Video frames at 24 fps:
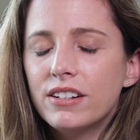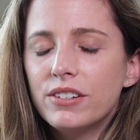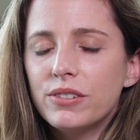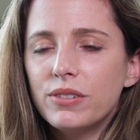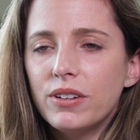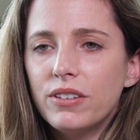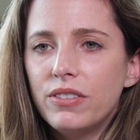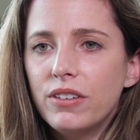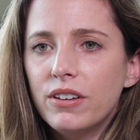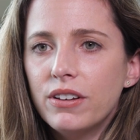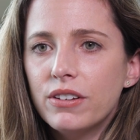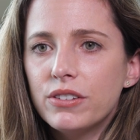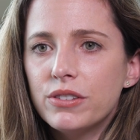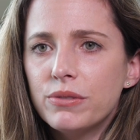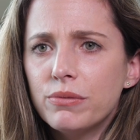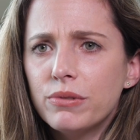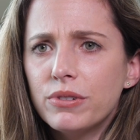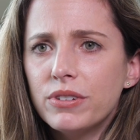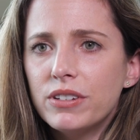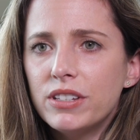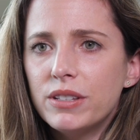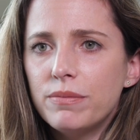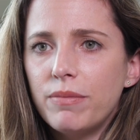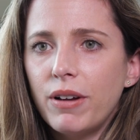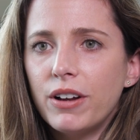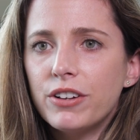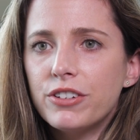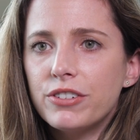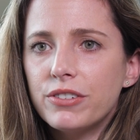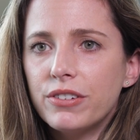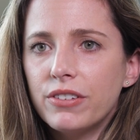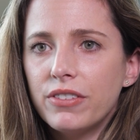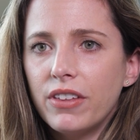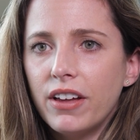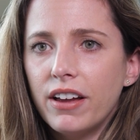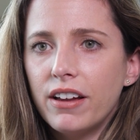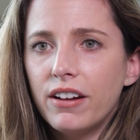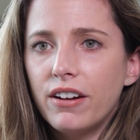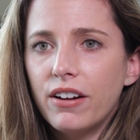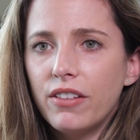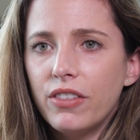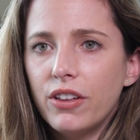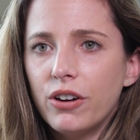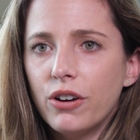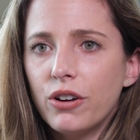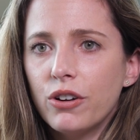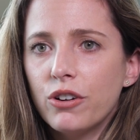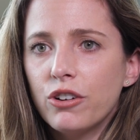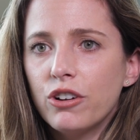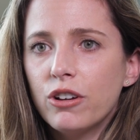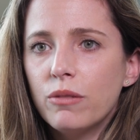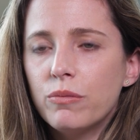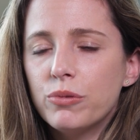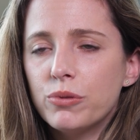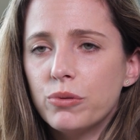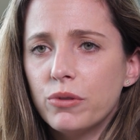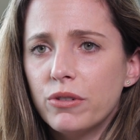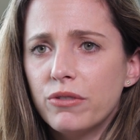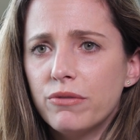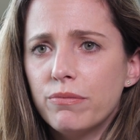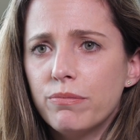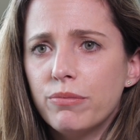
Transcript: So I think it's really special that our group sort of